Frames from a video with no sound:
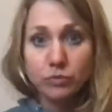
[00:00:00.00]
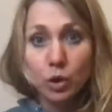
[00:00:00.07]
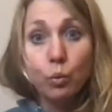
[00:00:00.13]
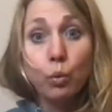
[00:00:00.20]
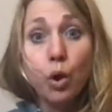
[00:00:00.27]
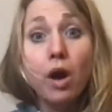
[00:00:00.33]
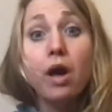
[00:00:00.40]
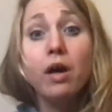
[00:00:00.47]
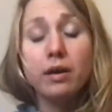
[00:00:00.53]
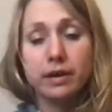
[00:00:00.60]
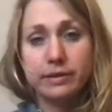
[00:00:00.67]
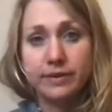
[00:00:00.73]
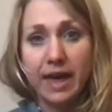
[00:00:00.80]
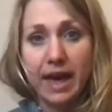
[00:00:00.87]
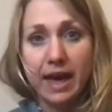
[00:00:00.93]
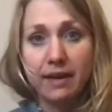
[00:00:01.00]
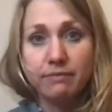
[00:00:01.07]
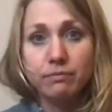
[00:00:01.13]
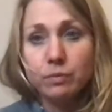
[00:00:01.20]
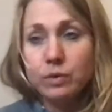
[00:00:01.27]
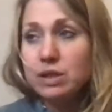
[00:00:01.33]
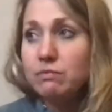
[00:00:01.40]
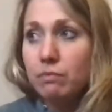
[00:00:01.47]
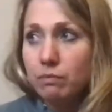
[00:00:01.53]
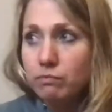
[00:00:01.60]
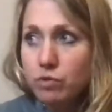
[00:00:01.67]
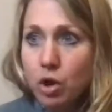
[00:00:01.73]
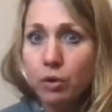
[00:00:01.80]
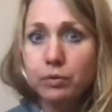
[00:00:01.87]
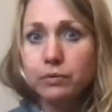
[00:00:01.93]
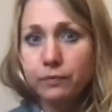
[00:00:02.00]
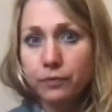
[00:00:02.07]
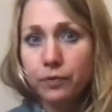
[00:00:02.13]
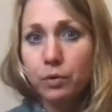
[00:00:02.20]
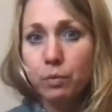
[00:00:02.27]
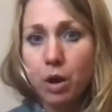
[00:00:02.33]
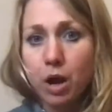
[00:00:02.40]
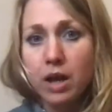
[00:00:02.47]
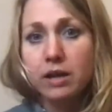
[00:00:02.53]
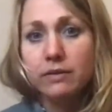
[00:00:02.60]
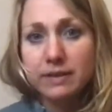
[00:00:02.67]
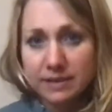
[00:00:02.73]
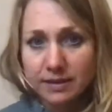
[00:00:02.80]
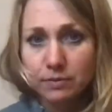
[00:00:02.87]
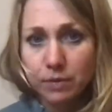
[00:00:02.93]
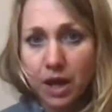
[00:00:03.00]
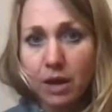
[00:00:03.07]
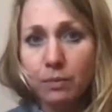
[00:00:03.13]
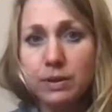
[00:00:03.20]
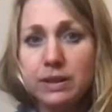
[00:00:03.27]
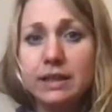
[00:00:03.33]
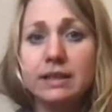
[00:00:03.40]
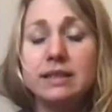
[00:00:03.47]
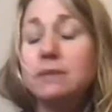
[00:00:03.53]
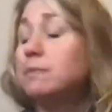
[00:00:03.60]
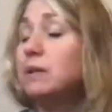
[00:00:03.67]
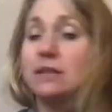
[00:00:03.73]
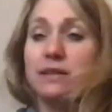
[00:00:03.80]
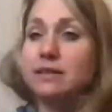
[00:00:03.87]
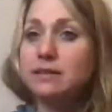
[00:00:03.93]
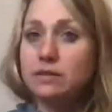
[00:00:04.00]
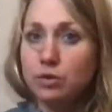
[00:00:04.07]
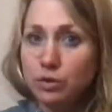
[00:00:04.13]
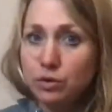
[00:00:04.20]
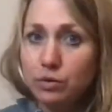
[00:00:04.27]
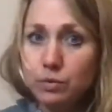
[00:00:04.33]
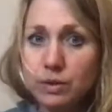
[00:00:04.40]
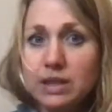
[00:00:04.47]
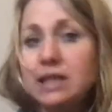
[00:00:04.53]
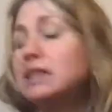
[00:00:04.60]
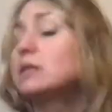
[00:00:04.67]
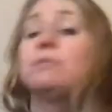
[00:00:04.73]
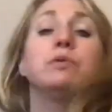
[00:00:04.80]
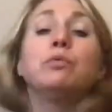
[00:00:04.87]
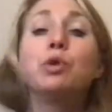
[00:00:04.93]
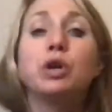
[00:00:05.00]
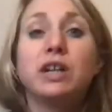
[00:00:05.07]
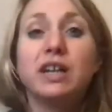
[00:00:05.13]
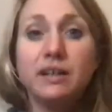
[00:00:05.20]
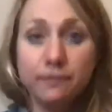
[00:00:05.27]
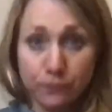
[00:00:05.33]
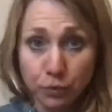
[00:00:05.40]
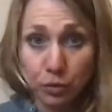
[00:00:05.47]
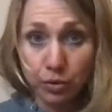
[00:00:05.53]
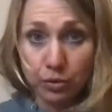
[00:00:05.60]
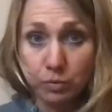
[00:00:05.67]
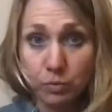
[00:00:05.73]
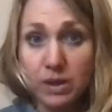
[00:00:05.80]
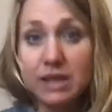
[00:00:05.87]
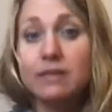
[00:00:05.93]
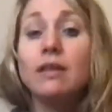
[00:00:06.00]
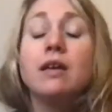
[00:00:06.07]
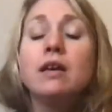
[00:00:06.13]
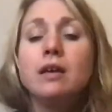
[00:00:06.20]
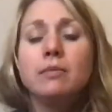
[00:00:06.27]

work there. We've known for a while this is where we need to be, this is who we need to be working for and with,